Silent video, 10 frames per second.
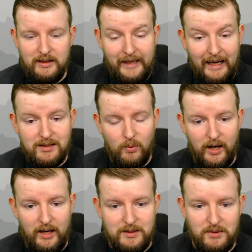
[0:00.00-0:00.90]

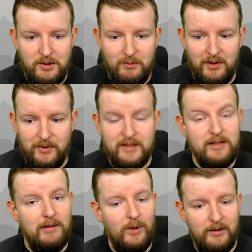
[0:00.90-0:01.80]
Castlewise with a 2-month
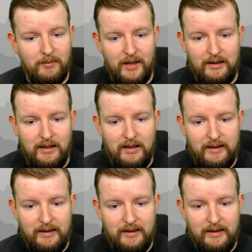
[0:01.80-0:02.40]
resub, welcome back.